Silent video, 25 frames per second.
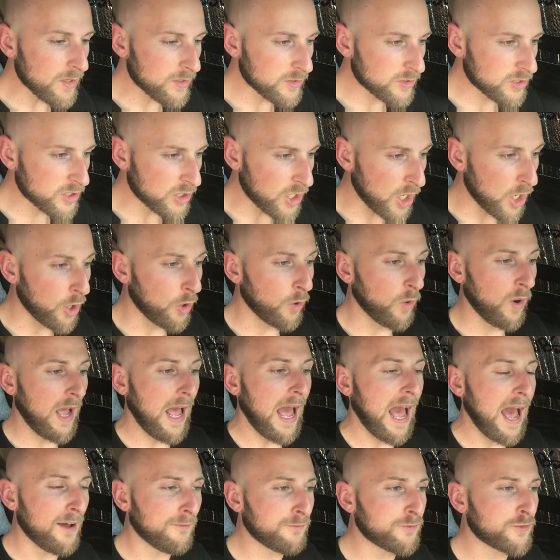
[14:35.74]
So
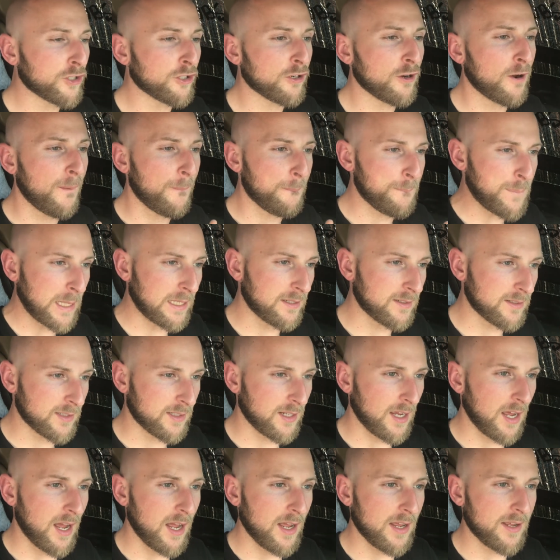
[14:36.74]
after Big
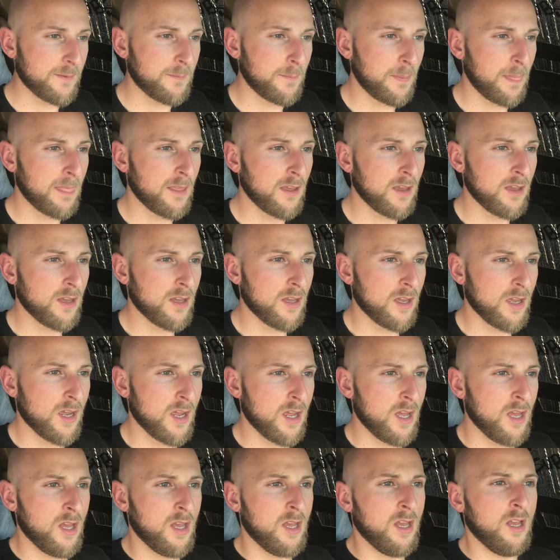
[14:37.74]
Sky,
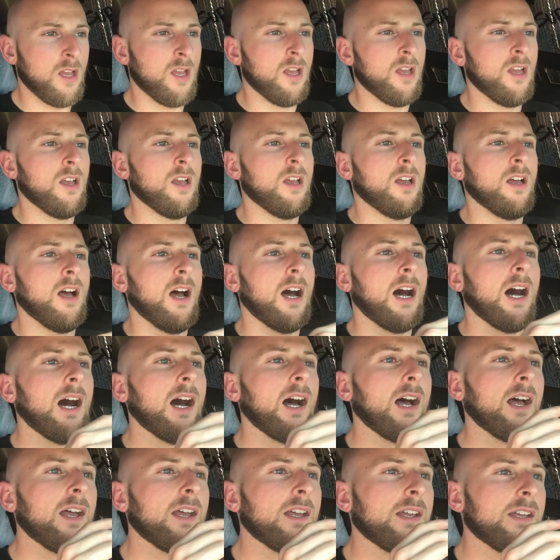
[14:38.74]

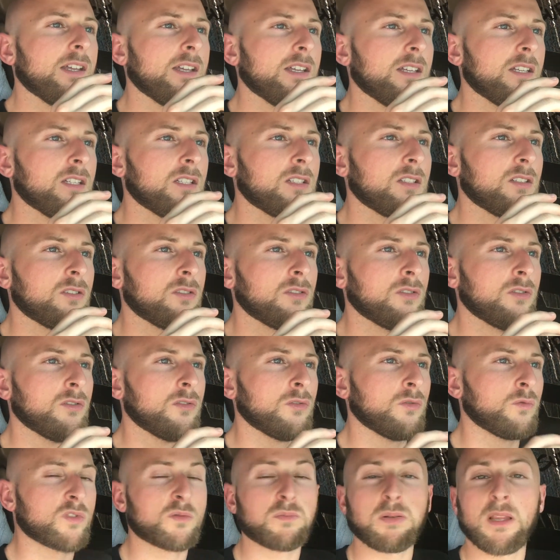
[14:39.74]
I
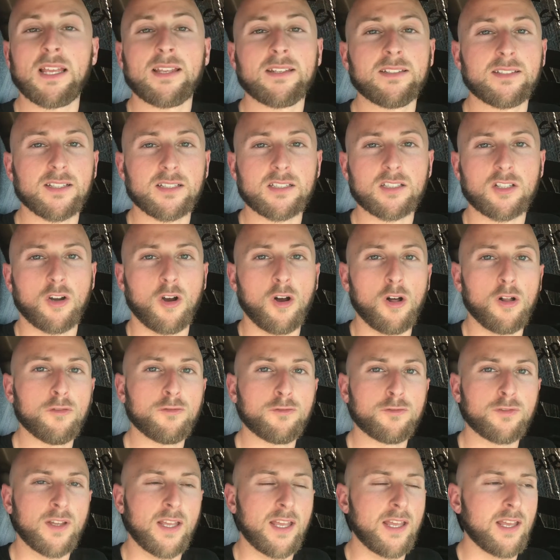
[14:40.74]
was playing disc
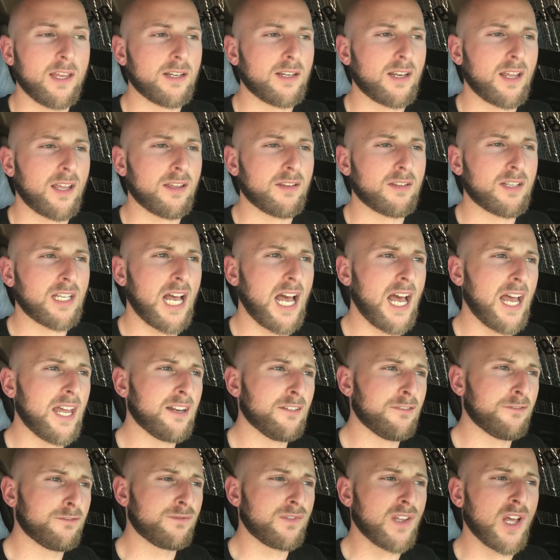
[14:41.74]
golf, and I kind
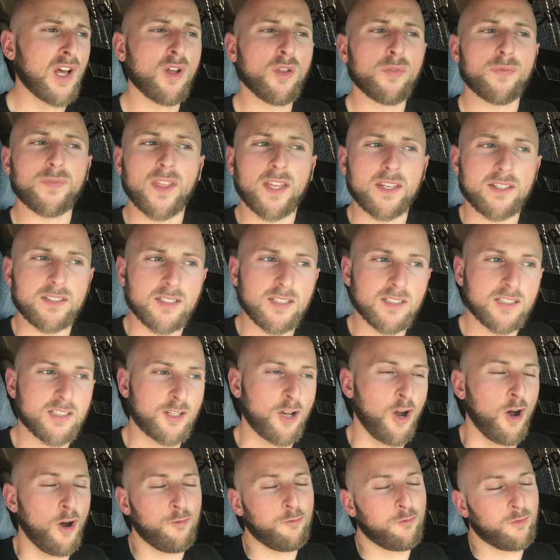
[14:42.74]
of felt that disc
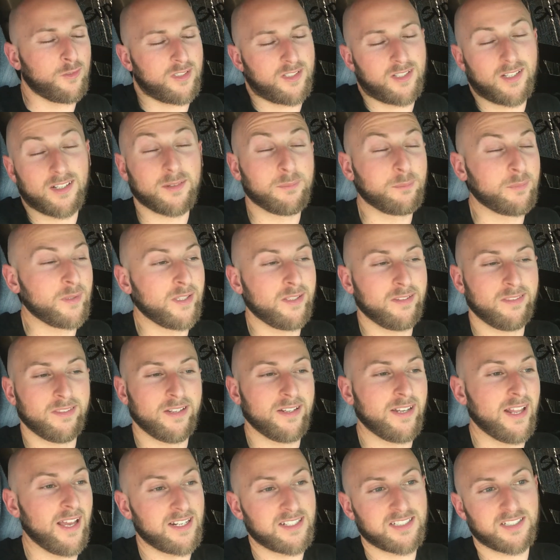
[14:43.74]
golf was going to be the
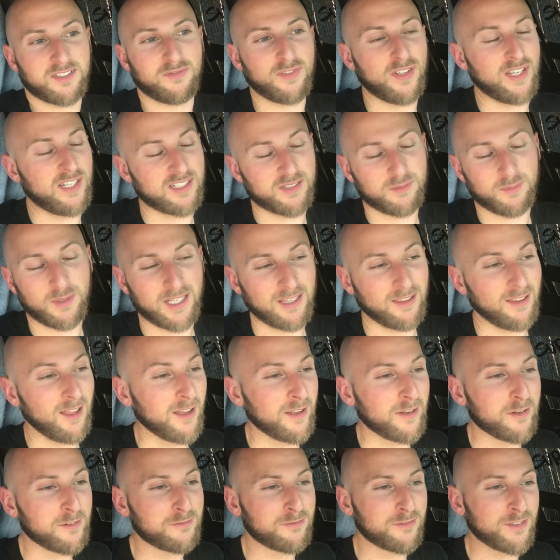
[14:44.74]
next phase of my
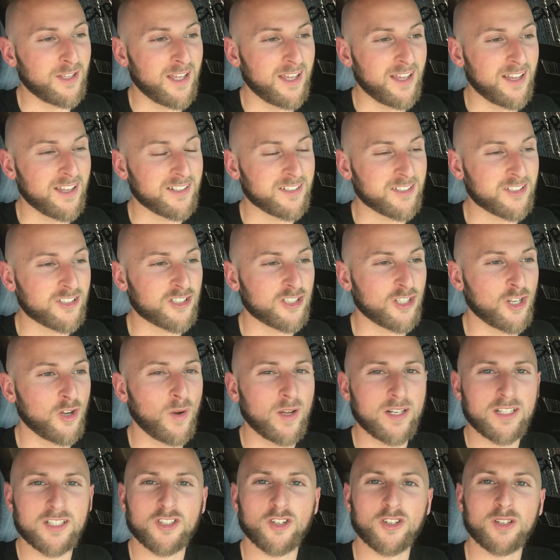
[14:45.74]
life, and so
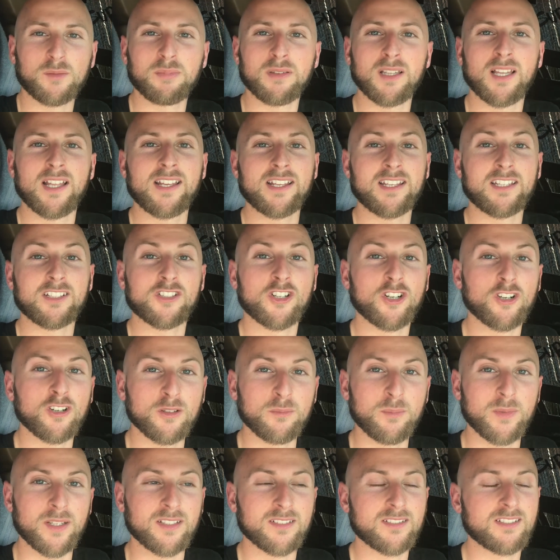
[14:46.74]
I started playing in
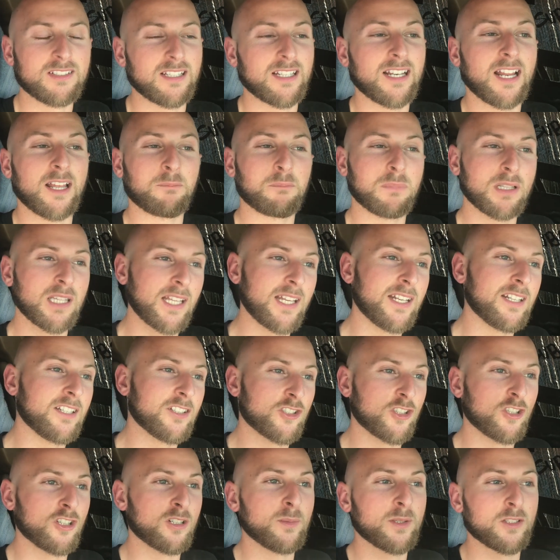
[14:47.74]
tournaments, and I played in
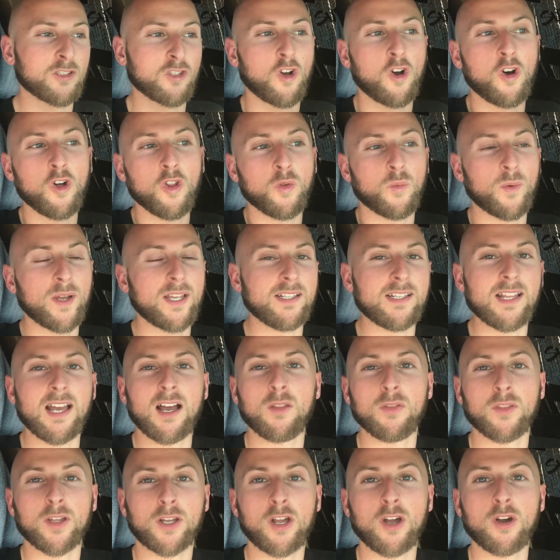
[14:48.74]
tournaments all the way
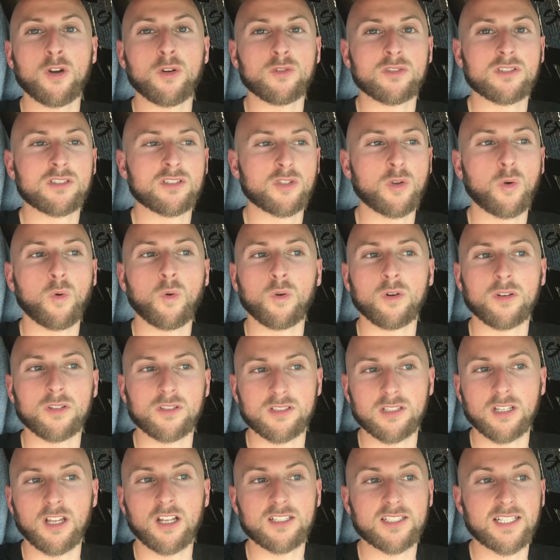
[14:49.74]
down the coast
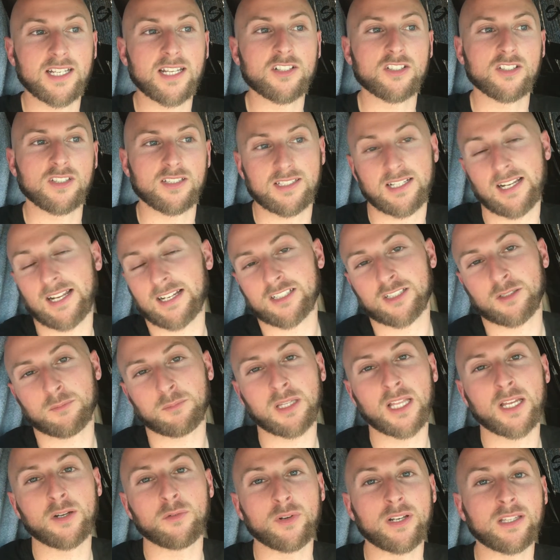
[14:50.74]
towards Los Angeles. I actually
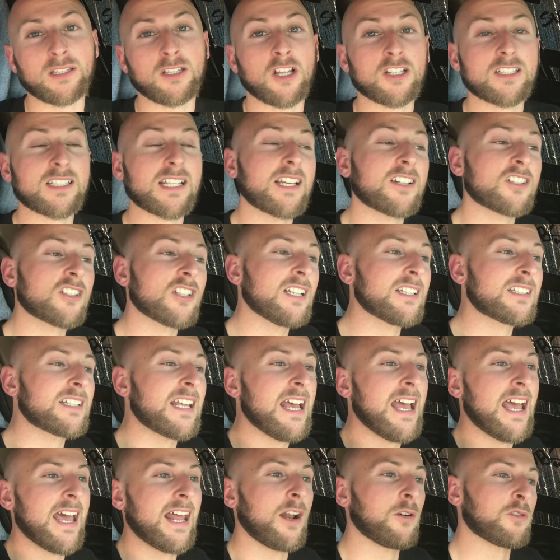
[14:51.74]
played one in Los Angeles,
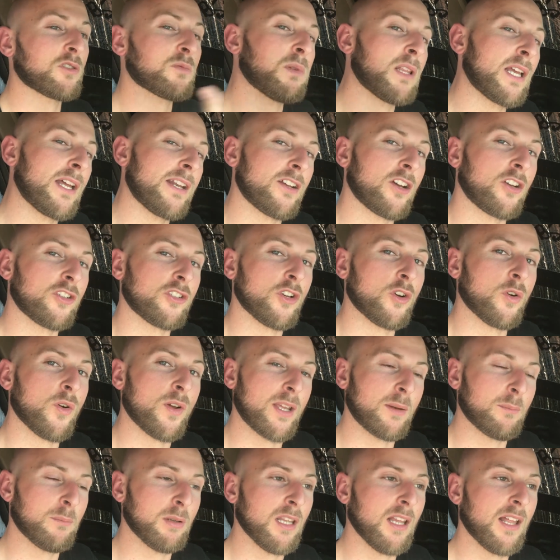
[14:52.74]
and I was planning on
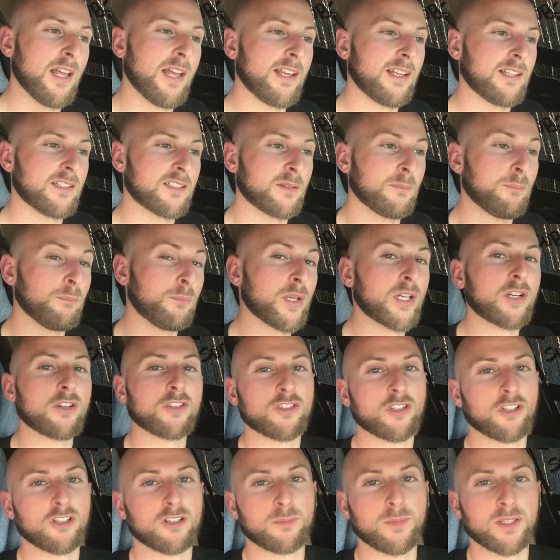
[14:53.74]
going and playing in some bigger
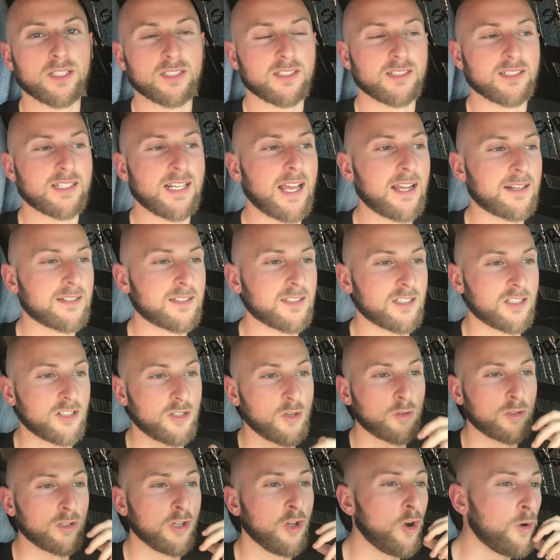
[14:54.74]
tournaments in Texas and
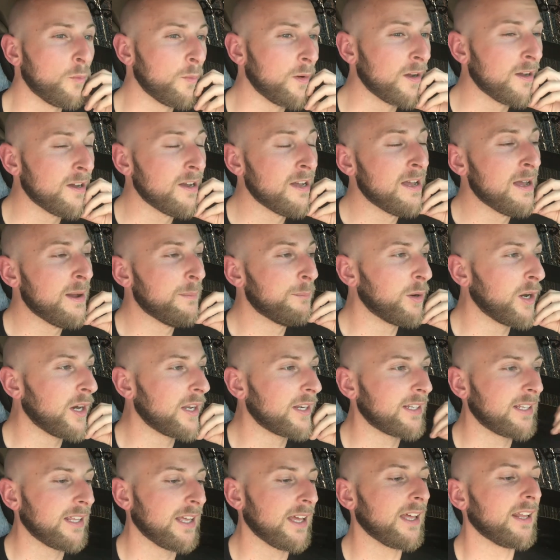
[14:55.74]
Oklahoma, but
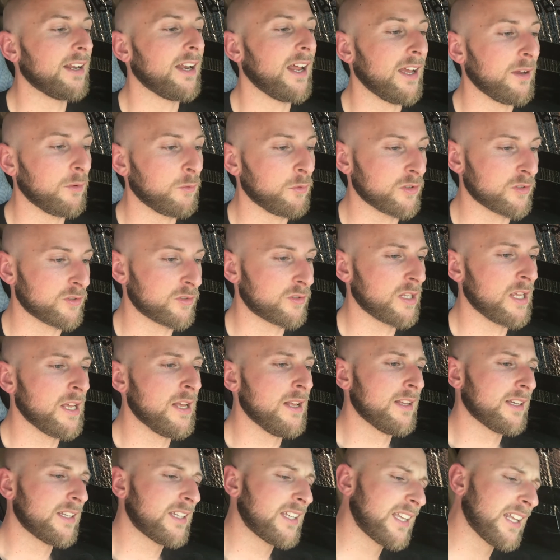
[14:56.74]
again, I was
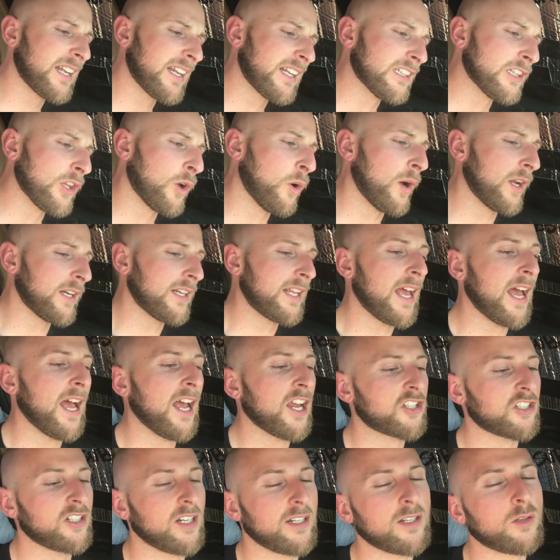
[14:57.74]
getting low on
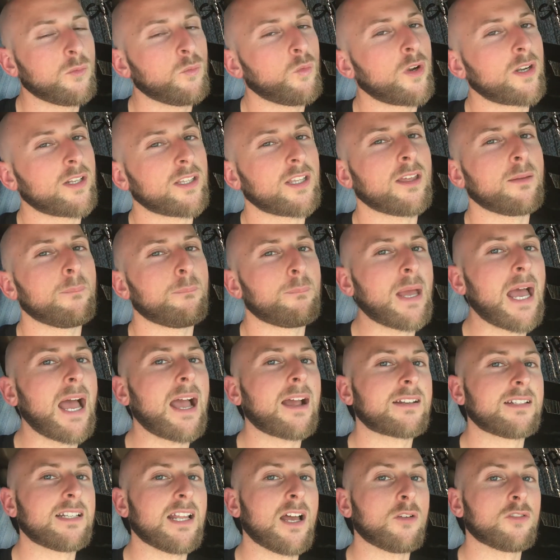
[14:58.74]
cash, and I didn't want to get
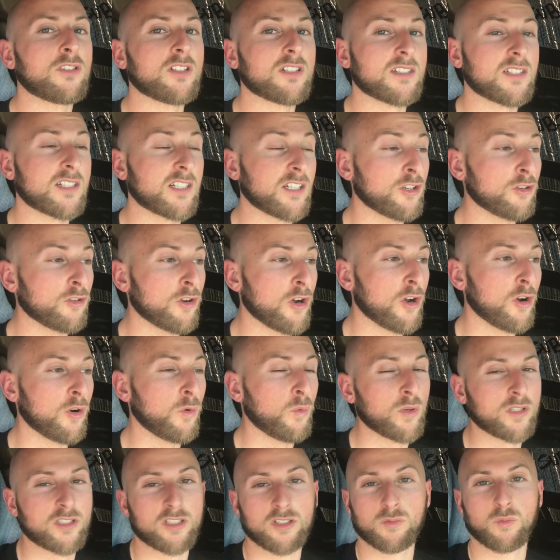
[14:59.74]
back down to zero,
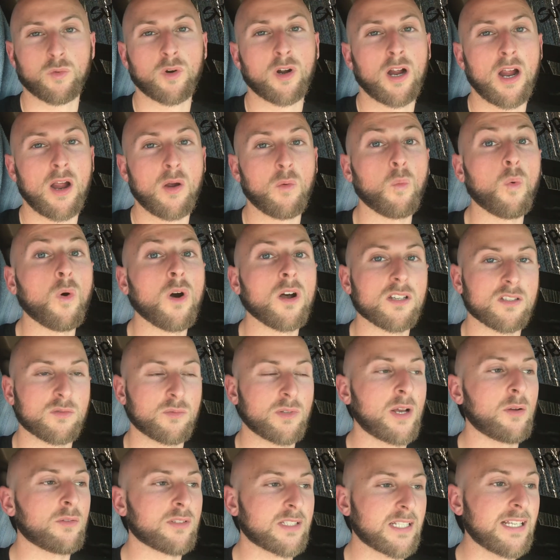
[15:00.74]
which is where I was
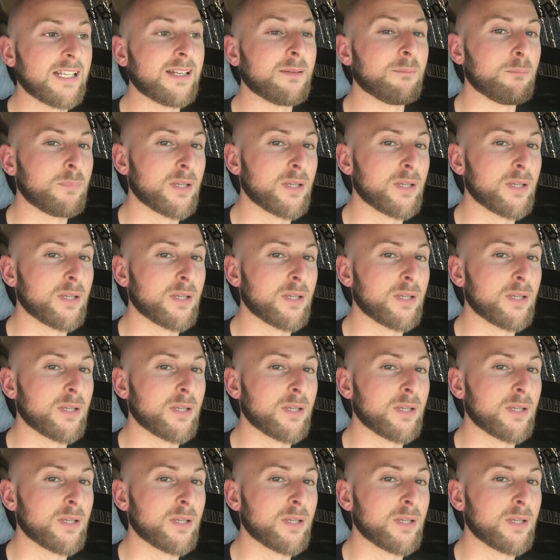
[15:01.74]
when I was in